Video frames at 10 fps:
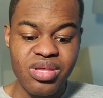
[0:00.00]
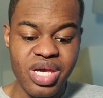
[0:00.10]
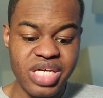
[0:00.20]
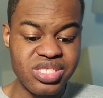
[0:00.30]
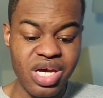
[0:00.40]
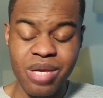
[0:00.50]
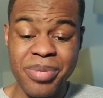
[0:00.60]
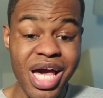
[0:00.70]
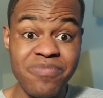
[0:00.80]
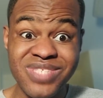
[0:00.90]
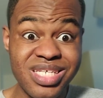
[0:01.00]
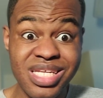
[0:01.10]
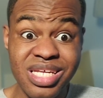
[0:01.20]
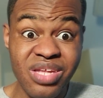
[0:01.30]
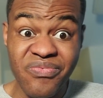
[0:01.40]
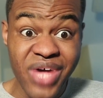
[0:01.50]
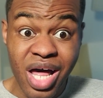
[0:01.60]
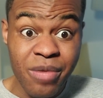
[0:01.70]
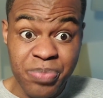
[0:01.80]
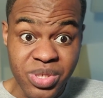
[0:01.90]
It's going to be up to the
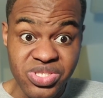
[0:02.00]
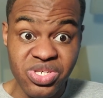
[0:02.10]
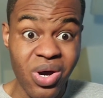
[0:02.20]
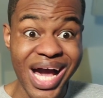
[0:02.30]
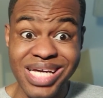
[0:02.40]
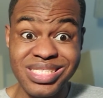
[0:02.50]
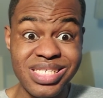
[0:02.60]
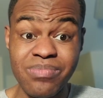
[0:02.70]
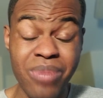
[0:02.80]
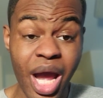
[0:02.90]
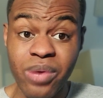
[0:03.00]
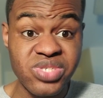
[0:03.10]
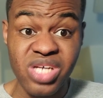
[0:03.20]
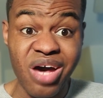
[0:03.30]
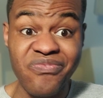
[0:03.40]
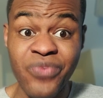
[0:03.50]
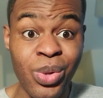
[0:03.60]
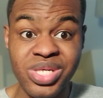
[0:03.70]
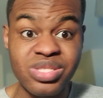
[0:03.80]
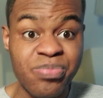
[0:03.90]
developers. You know, I can see Microsoft
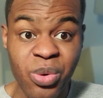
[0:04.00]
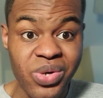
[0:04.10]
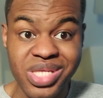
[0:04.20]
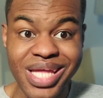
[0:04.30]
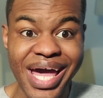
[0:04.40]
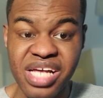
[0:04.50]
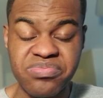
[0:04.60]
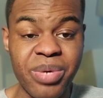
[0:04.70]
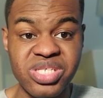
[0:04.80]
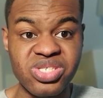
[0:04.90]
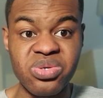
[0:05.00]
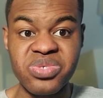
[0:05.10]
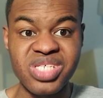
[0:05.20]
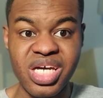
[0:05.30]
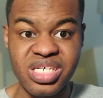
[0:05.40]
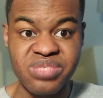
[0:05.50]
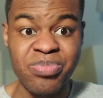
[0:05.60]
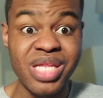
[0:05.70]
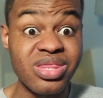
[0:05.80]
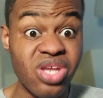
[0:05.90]
fully supporting the Xbox Series S,
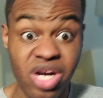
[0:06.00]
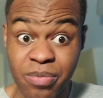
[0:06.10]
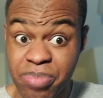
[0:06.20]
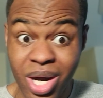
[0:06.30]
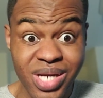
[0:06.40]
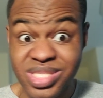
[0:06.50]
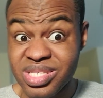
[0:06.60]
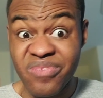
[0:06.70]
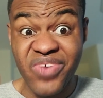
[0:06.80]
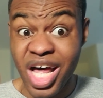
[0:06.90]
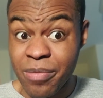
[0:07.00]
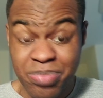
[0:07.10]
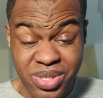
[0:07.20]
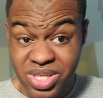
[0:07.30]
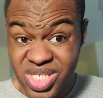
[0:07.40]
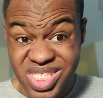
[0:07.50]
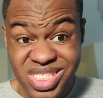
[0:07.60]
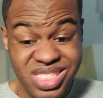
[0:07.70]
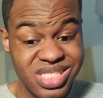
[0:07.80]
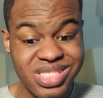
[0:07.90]
but third-party
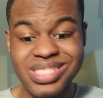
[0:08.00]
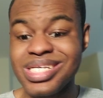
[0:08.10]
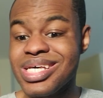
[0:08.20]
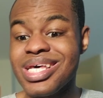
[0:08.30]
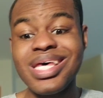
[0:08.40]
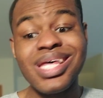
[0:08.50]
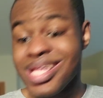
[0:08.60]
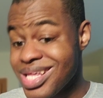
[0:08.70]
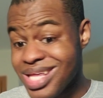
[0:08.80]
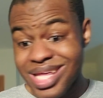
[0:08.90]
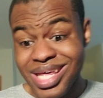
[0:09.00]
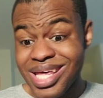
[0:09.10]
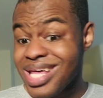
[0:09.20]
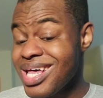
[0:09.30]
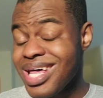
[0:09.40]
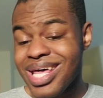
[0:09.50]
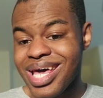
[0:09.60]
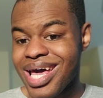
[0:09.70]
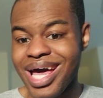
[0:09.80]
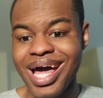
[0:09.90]
developers,
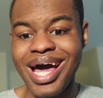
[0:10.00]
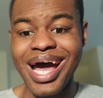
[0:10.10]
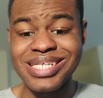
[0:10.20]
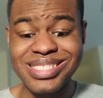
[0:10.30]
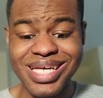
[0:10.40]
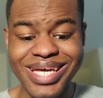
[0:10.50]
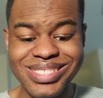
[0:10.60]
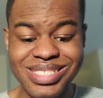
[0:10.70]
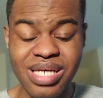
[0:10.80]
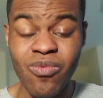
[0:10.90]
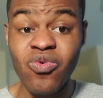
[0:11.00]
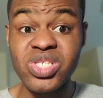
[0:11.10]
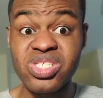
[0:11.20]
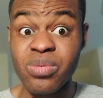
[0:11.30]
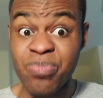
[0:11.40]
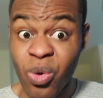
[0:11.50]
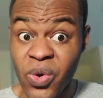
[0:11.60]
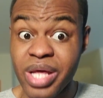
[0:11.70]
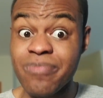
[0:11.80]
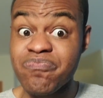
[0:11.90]
I say some will
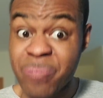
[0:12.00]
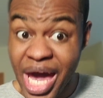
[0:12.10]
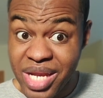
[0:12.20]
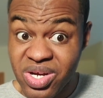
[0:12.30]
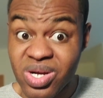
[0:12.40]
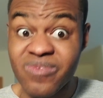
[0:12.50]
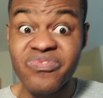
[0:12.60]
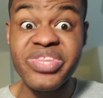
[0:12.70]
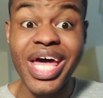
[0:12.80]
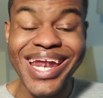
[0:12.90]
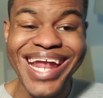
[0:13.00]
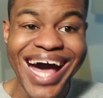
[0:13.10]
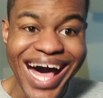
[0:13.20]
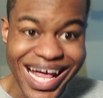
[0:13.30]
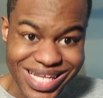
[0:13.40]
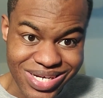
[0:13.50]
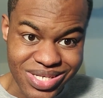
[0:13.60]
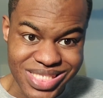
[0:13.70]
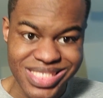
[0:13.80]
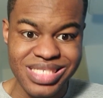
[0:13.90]
support it better than
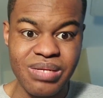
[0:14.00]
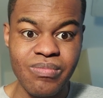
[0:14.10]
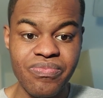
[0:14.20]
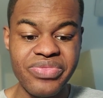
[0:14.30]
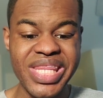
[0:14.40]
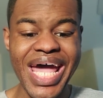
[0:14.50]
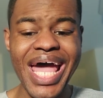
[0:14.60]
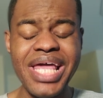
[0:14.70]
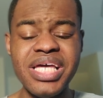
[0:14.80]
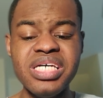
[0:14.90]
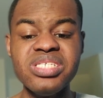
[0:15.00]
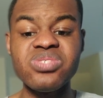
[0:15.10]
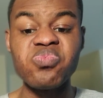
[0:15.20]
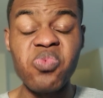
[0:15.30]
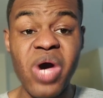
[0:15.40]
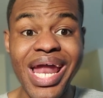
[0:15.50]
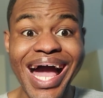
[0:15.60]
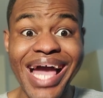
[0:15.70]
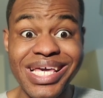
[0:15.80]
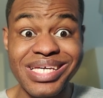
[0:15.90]
others. That is what
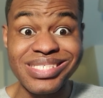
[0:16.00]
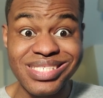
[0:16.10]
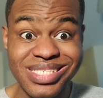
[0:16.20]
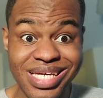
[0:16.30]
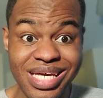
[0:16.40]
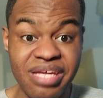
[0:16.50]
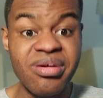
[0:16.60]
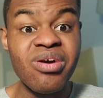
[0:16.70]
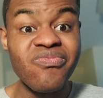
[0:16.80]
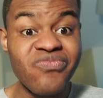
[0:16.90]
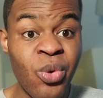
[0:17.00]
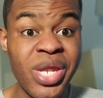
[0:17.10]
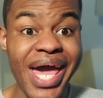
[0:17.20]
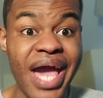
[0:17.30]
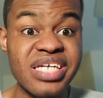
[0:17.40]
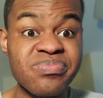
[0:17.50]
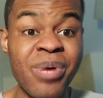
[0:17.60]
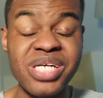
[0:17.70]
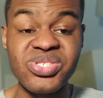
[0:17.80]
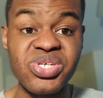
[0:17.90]
I can see for the
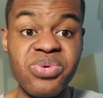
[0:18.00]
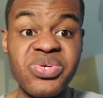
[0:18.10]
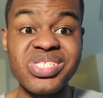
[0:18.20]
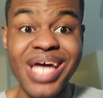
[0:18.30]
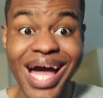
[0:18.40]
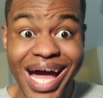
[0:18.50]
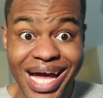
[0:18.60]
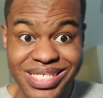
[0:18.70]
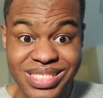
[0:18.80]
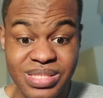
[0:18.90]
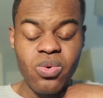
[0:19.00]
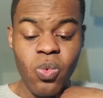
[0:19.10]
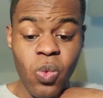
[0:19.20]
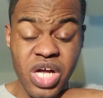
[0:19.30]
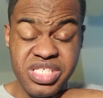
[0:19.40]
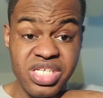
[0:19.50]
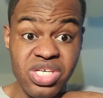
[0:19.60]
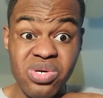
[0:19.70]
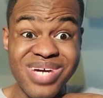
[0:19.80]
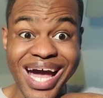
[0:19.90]
Xbox Series S. What do
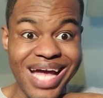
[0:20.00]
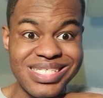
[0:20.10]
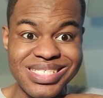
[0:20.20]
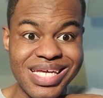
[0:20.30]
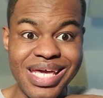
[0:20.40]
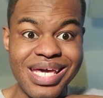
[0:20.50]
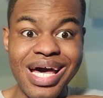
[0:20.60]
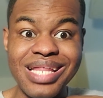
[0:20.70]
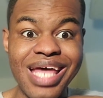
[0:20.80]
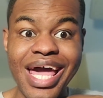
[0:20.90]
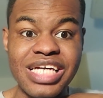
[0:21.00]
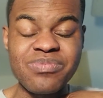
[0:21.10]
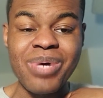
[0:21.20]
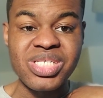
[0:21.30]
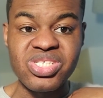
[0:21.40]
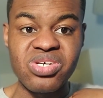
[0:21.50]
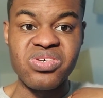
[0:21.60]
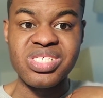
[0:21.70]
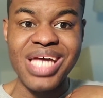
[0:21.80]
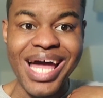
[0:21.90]
you guys think of the Xbox
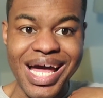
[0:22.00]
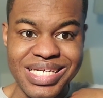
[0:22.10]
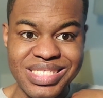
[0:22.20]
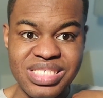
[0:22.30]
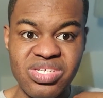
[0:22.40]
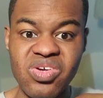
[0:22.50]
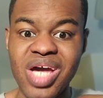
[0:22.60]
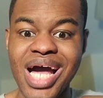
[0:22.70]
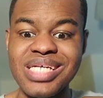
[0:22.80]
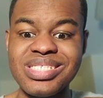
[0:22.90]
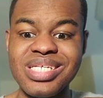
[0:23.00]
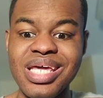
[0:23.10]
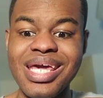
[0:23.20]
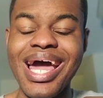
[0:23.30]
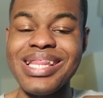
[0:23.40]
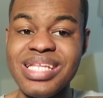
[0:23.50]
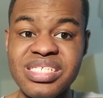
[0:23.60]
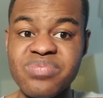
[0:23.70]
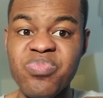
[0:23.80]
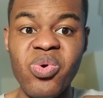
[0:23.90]
Series S? Do you guys think at
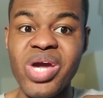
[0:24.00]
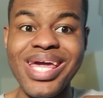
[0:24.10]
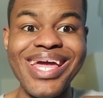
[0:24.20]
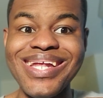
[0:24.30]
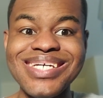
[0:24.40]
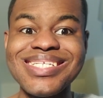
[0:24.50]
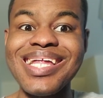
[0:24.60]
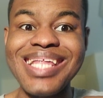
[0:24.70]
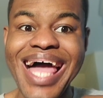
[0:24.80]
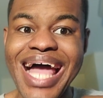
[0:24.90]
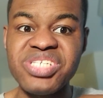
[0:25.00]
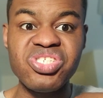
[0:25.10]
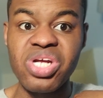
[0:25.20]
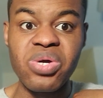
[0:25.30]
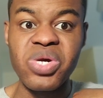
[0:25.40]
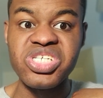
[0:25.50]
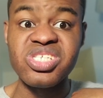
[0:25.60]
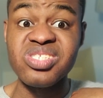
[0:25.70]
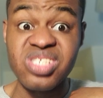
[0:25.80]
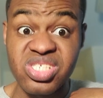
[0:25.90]
this point it is a last
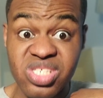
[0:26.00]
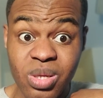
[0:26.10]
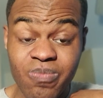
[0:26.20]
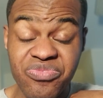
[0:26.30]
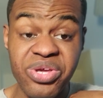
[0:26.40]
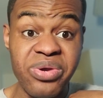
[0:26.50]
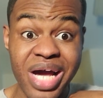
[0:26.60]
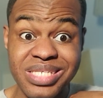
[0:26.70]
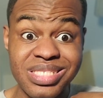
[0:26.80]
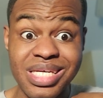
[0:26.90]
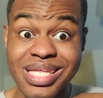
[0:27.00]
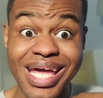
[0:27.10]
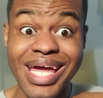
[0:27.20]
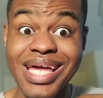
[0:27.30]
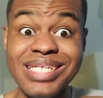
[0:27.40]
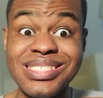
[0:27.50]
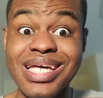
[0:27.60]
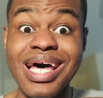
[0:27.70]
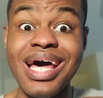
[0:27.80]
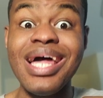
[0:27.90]
generation system? Do you guys think that it's
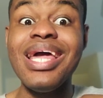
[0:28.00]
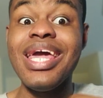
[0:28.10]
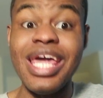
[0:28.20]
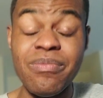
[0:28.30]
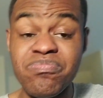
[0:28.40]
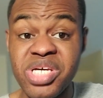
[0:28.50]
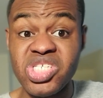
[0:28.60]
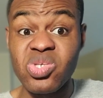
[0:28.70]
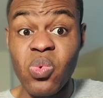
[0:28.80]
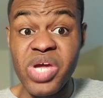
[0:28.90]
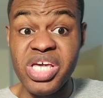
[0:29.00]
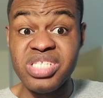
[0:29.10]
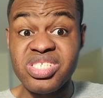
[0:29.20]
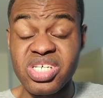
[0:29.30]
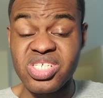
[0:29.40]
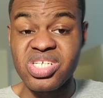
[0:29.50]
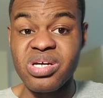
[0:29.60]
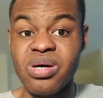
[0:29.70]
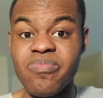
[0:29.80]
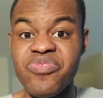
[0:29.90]
a in-between
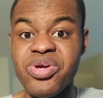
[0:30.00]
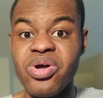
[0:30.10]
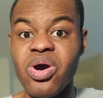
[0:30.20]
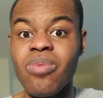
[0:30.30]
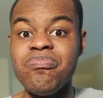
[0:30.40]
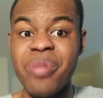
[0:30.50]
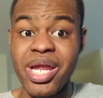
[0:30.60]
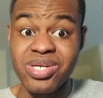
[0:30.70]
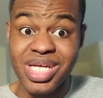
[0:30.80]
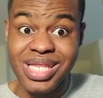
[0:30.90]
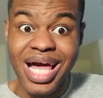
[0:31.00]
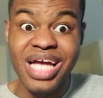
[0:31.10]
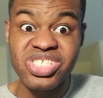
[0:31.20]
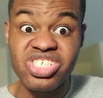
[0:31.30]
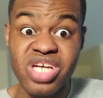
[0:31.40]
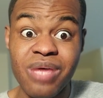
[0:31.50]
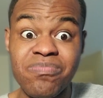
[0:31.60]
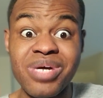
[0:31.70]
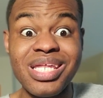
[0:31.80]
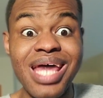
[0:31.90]
system, you know, better than last gen
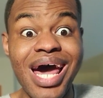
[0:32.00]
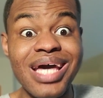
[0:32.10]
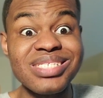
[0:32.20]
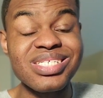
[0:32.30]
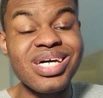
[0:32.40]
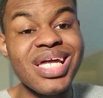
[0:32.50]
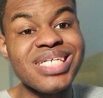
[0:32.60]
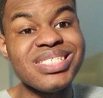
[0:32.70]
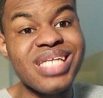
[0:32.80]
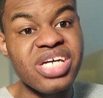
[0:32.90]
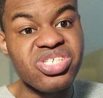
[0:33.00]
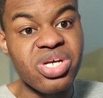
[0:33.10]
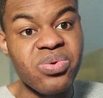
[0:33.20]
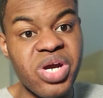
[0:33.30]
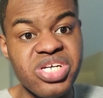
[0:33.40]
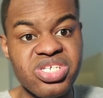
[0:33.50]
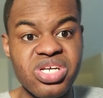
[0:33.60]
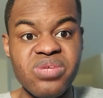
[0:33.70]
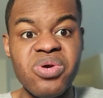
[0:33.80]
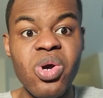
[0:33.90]
but not as good as next
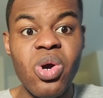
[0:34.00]
generation?